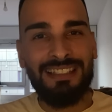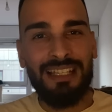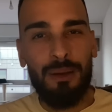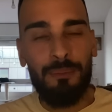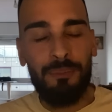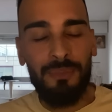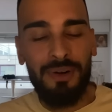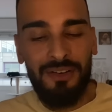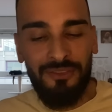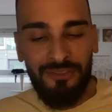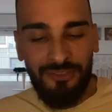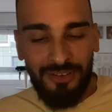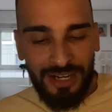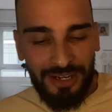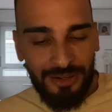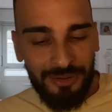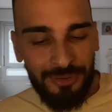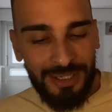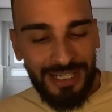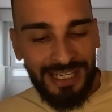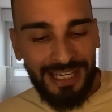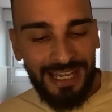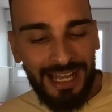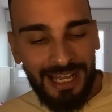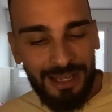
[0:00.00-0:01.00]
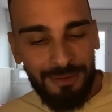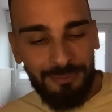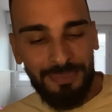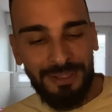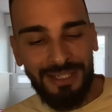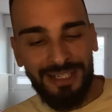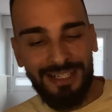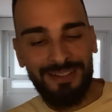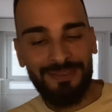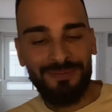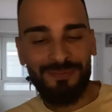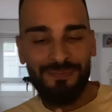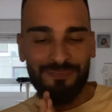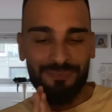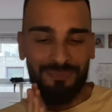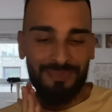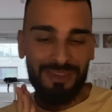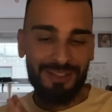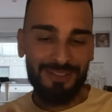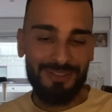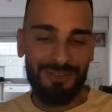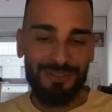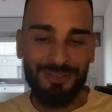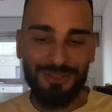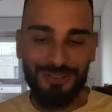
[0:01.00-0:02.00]
I'm very happy
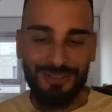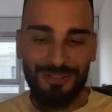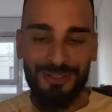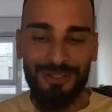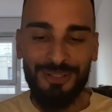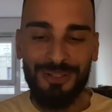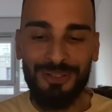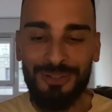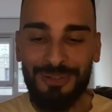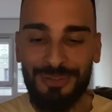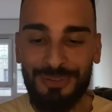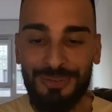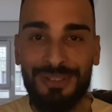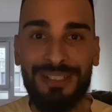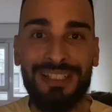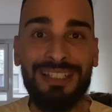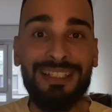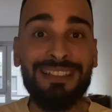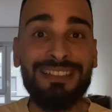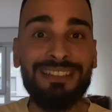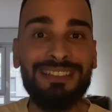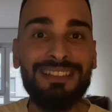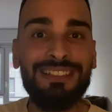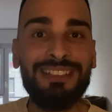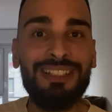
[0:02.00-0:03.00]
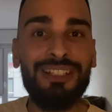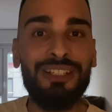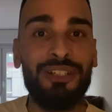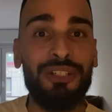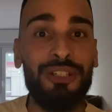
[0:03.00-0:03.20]
to show you this